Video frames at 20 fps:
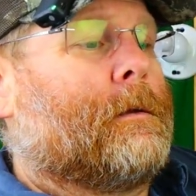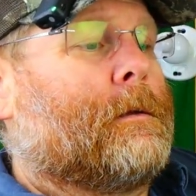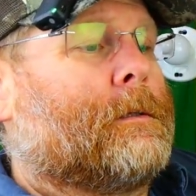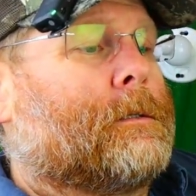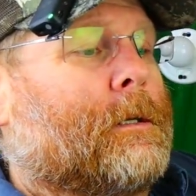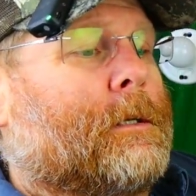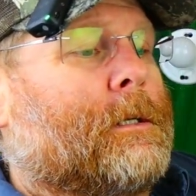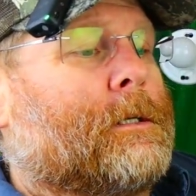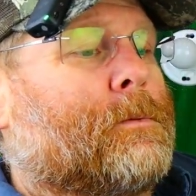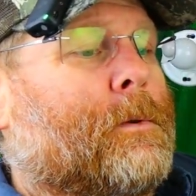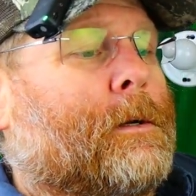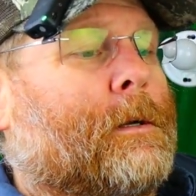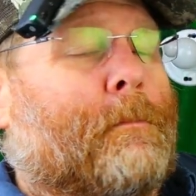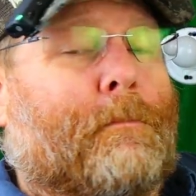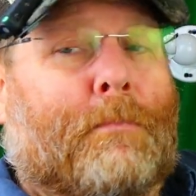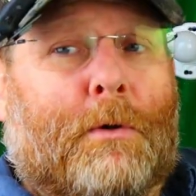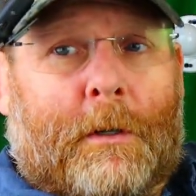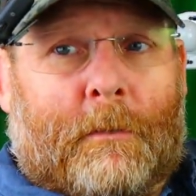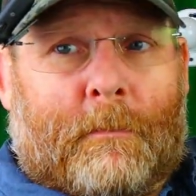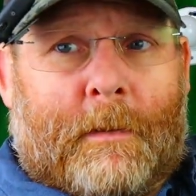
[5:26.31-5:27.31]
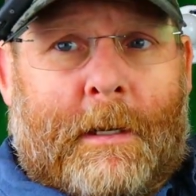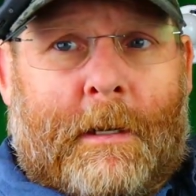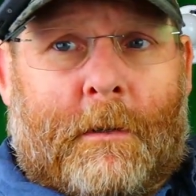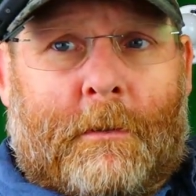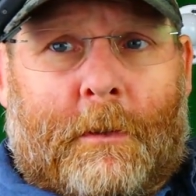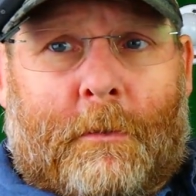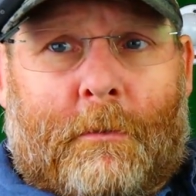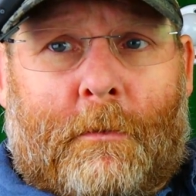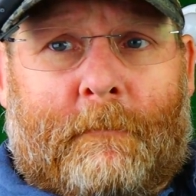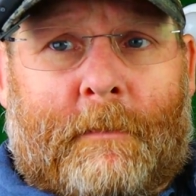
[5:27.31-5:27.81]
So you just want to put it right here
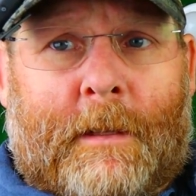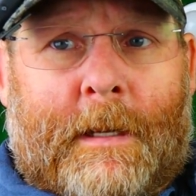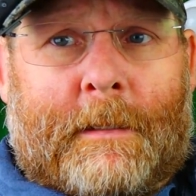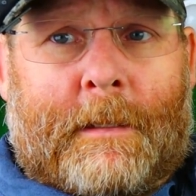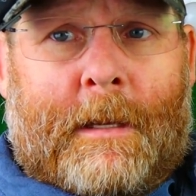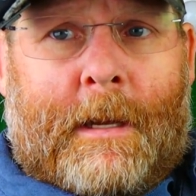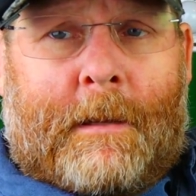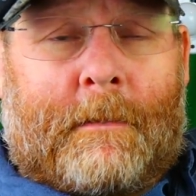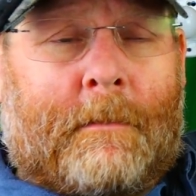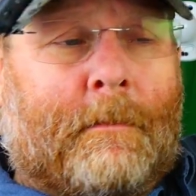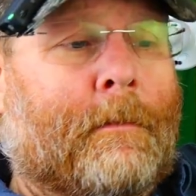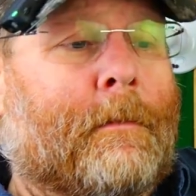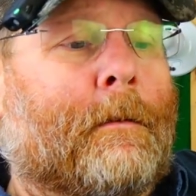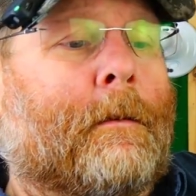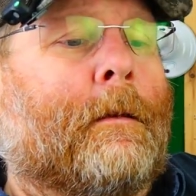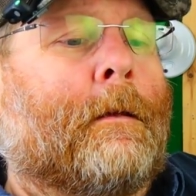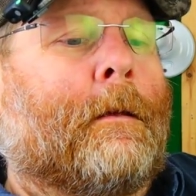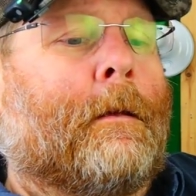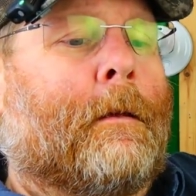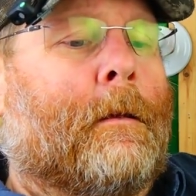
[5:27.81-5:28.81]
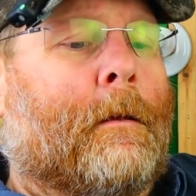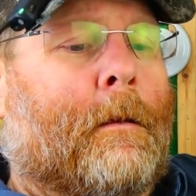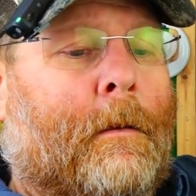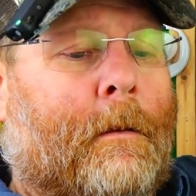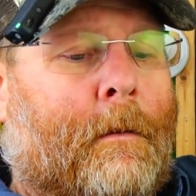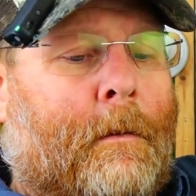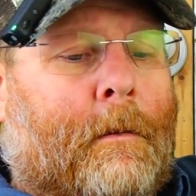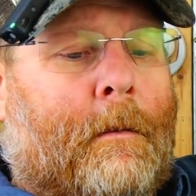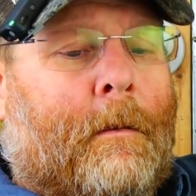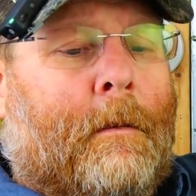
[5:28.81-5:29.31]
in the groove like that.
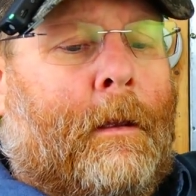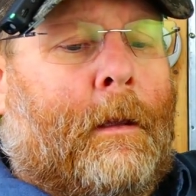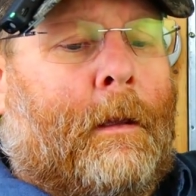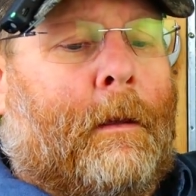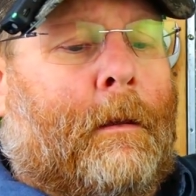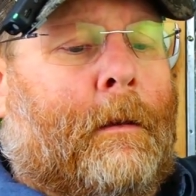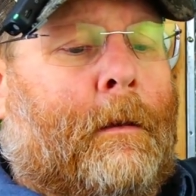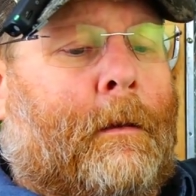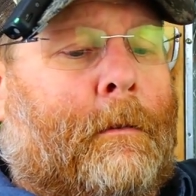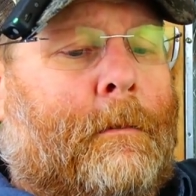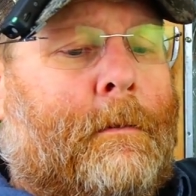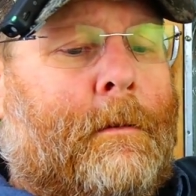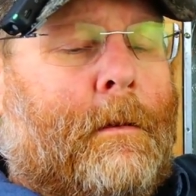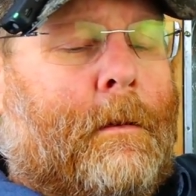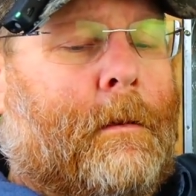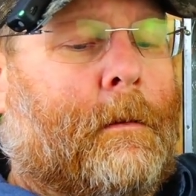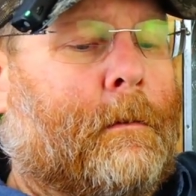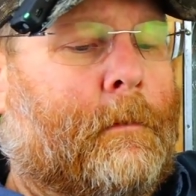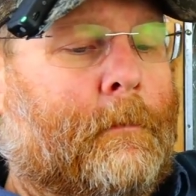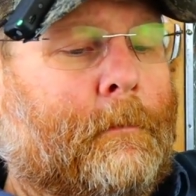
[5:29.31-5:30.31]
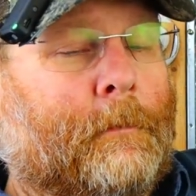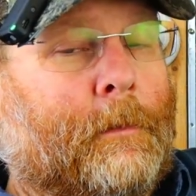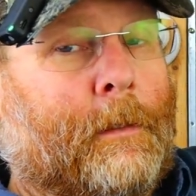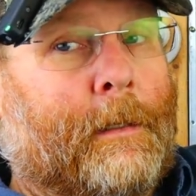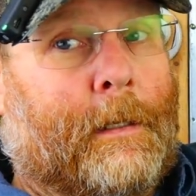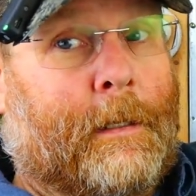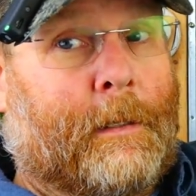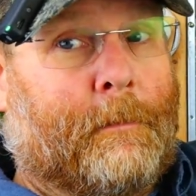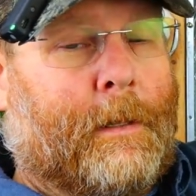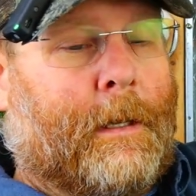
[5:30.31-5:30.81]
And well, oh, I
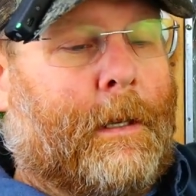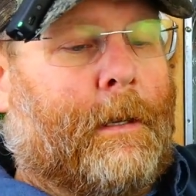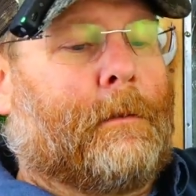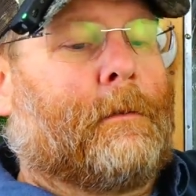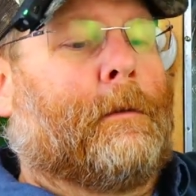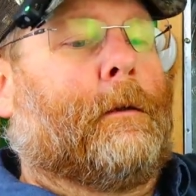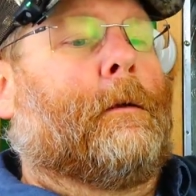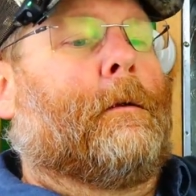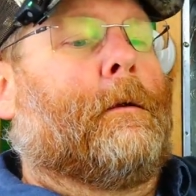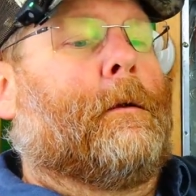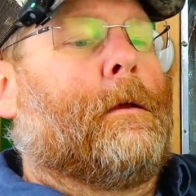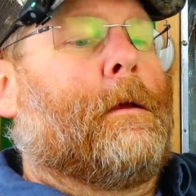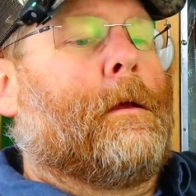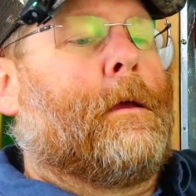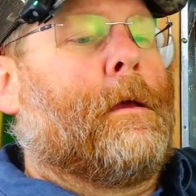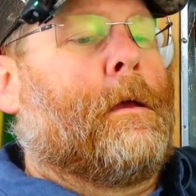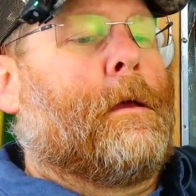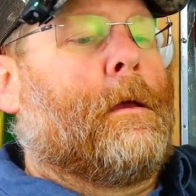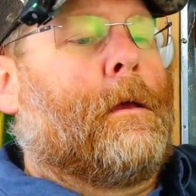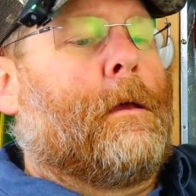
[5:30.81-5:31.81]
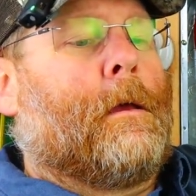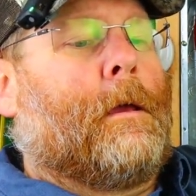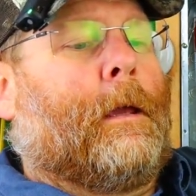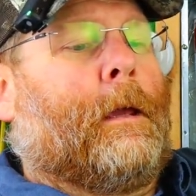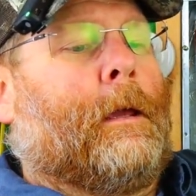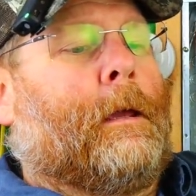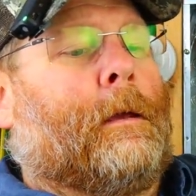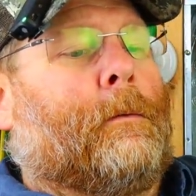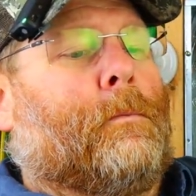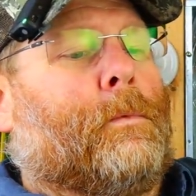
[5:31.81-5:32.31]
got to get my hand here.
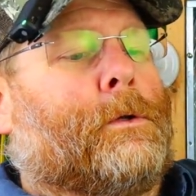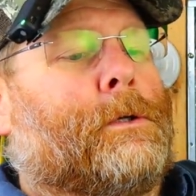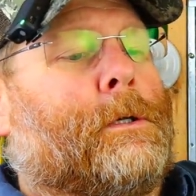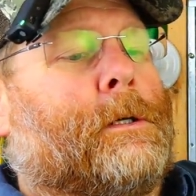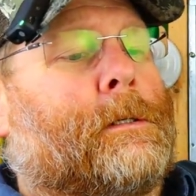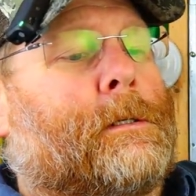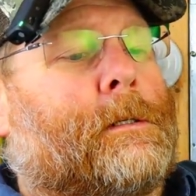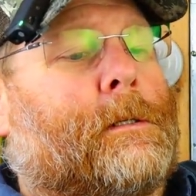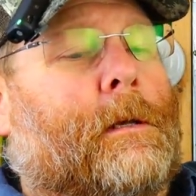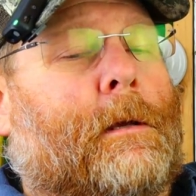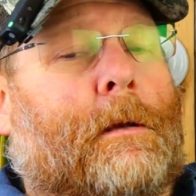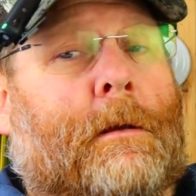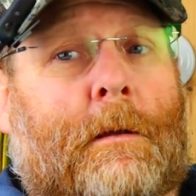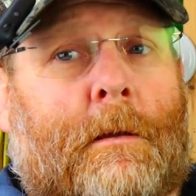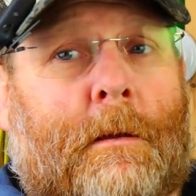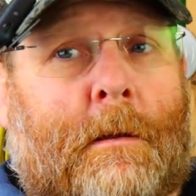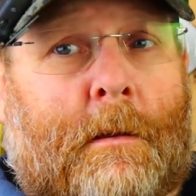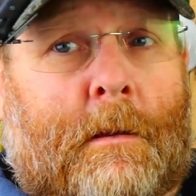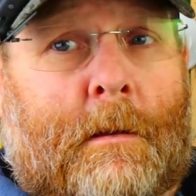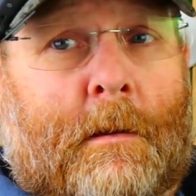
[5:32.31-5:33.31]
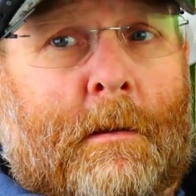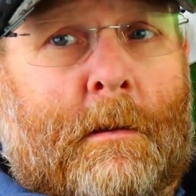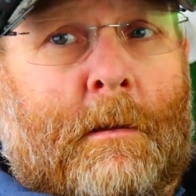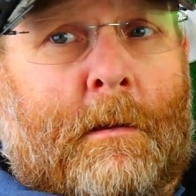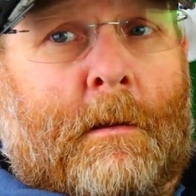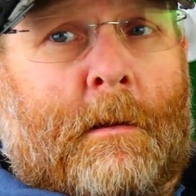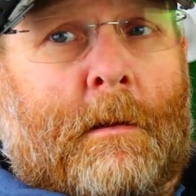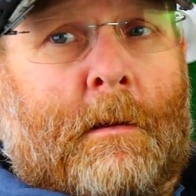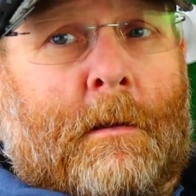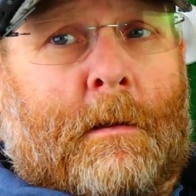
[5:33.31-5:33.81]
And we'll just
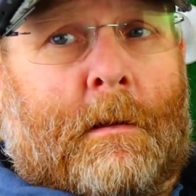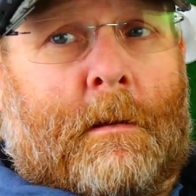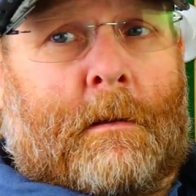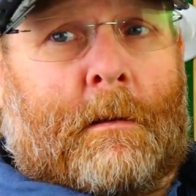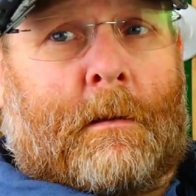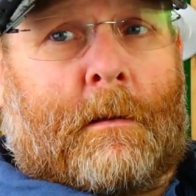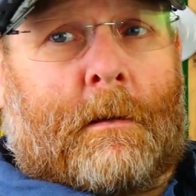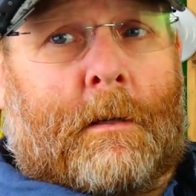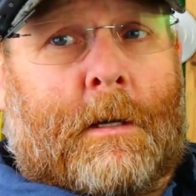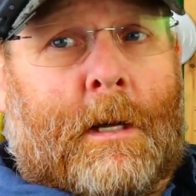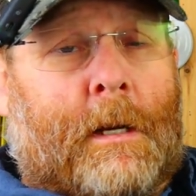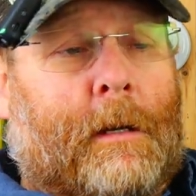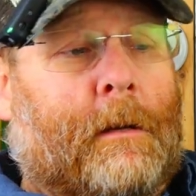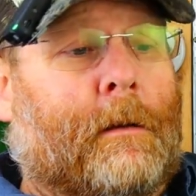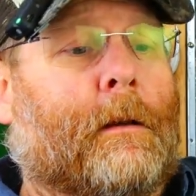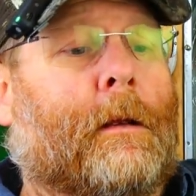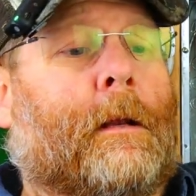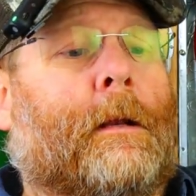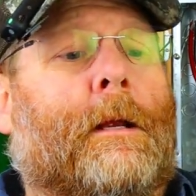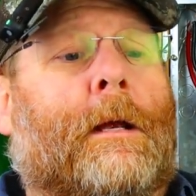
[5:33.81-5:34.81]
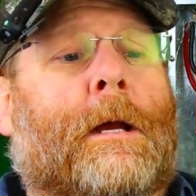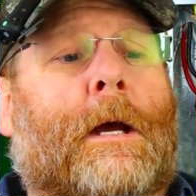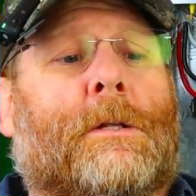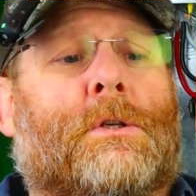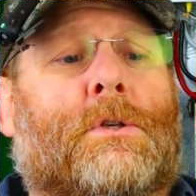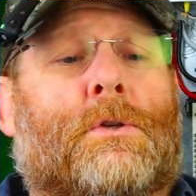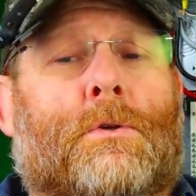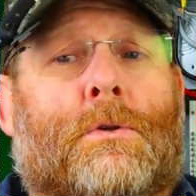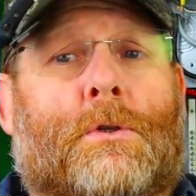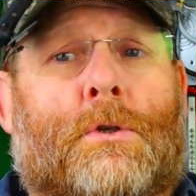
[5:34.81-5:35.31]
cut it. And it
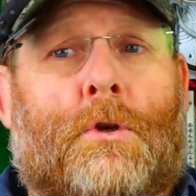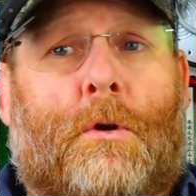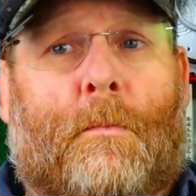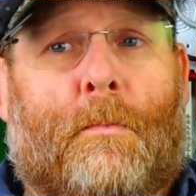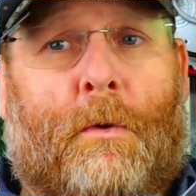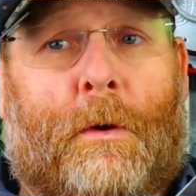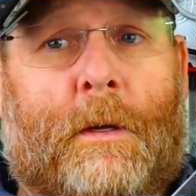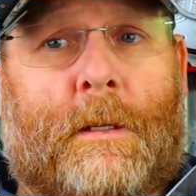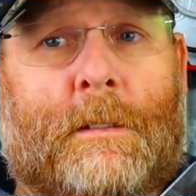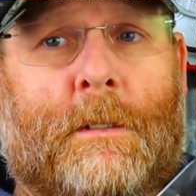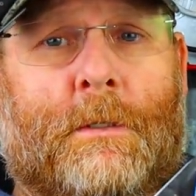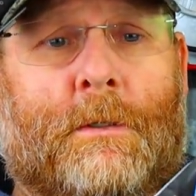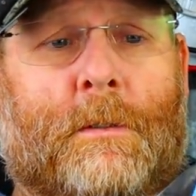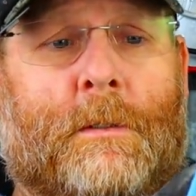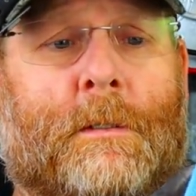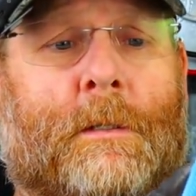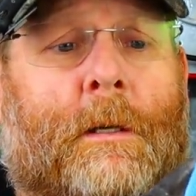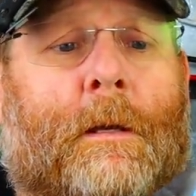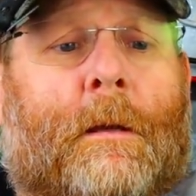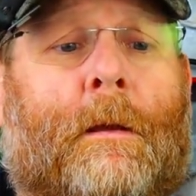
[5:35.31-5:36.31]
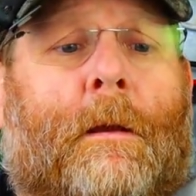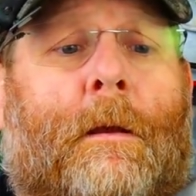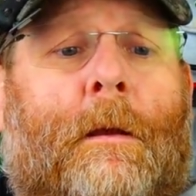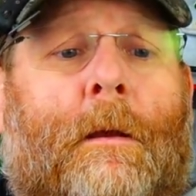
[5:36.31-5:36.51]
cuts super easy as you see.